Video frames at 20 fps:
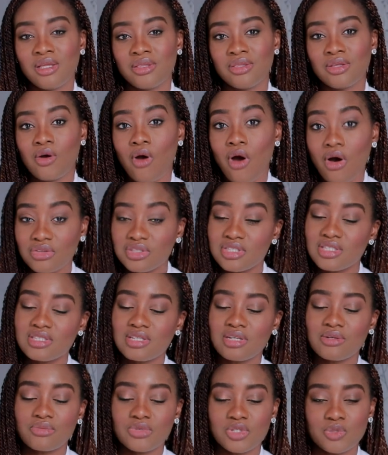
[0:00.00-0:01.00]
the
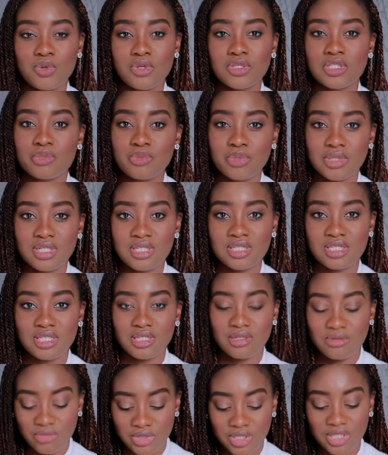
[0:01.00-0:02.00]
constant
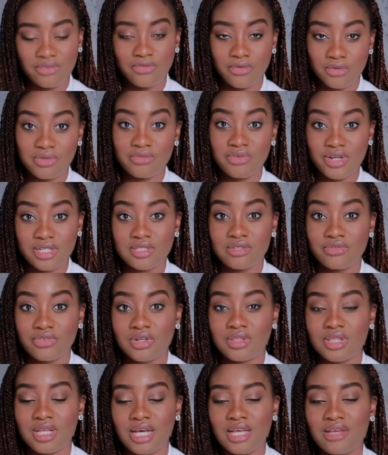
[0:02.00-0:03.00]
responsibility, really, for the rest of
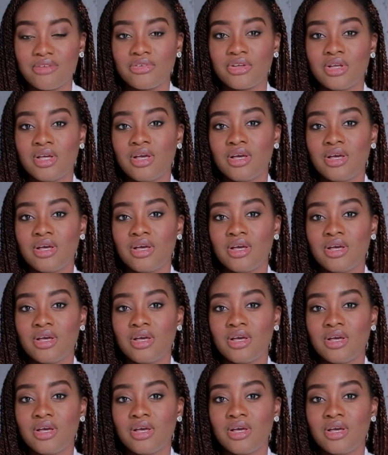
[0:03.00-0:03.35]
your life